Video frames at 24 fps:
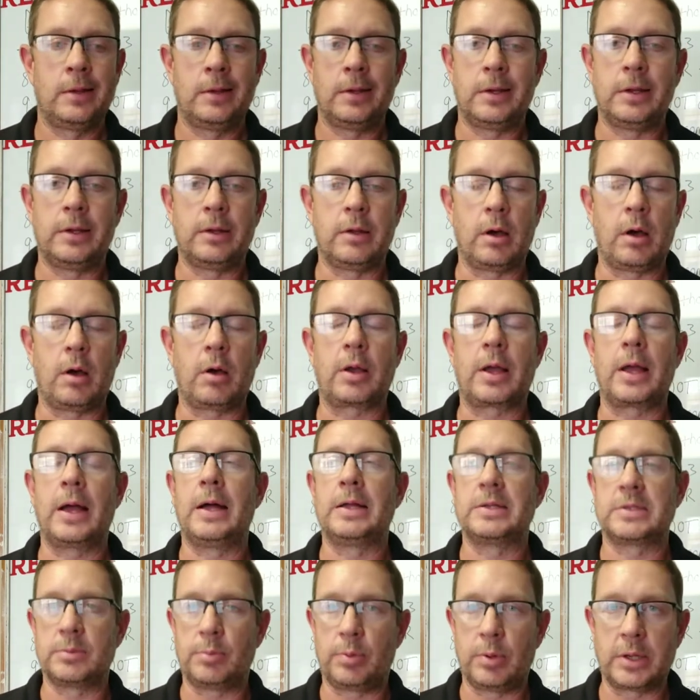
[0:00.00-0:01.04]
and all
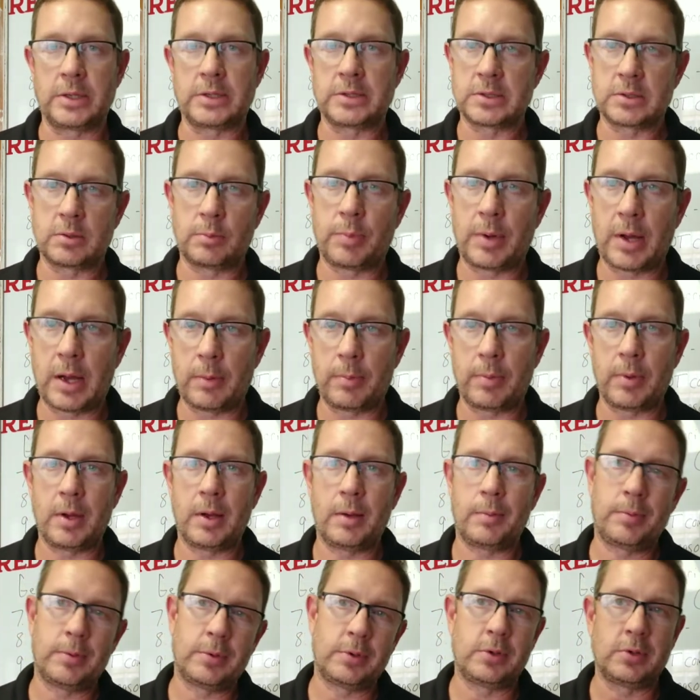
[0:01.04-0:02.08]
kinds of places will pop
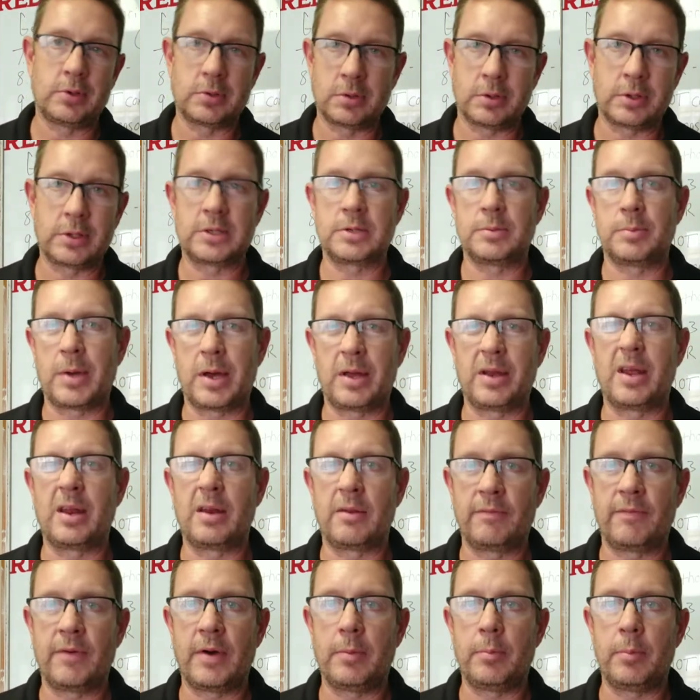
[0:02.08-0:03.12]
up, and usually it's about
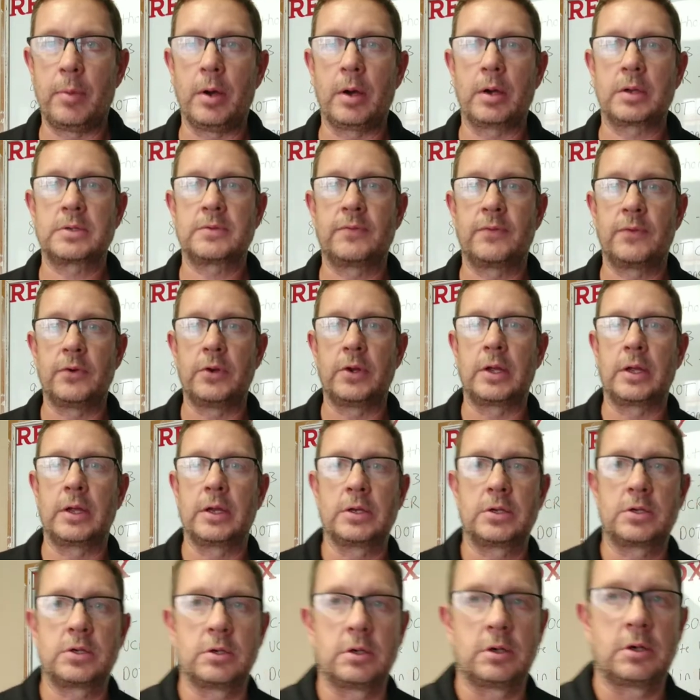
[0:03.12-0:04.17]
$85 for you to
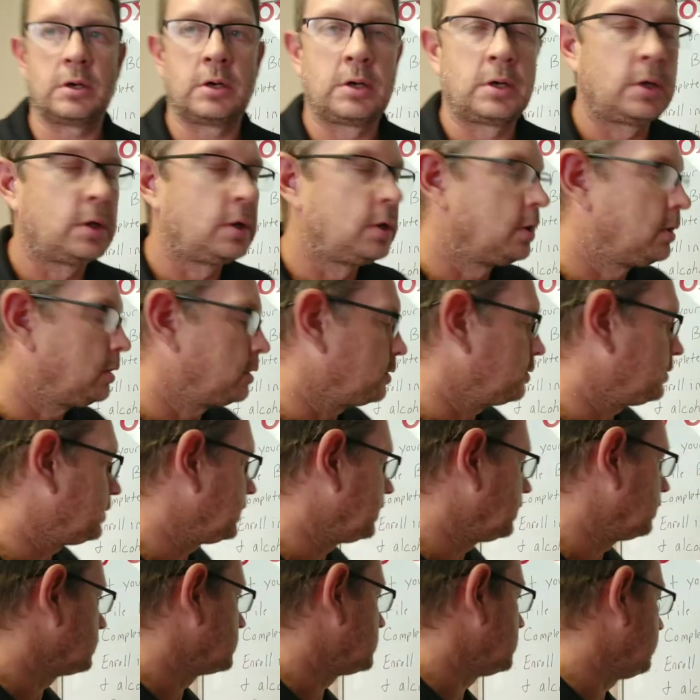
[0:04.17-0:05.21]
get your
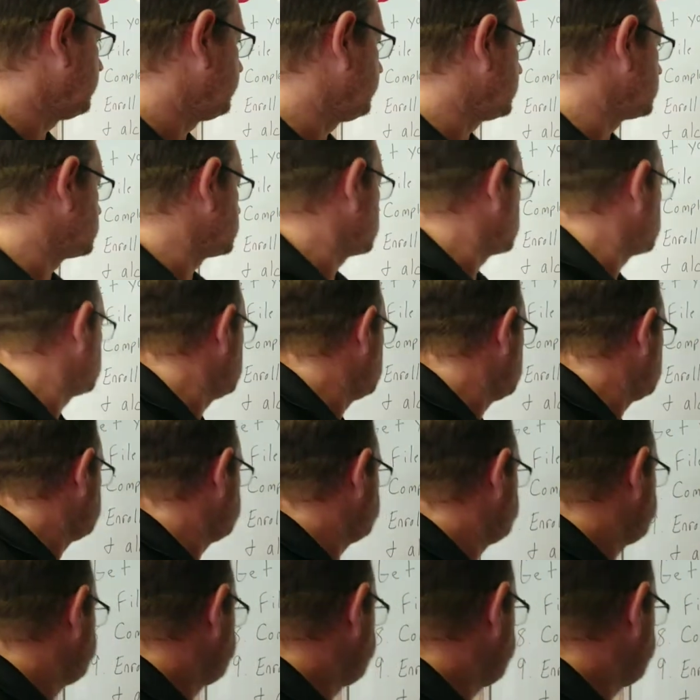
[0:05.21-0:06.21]
DOT physical.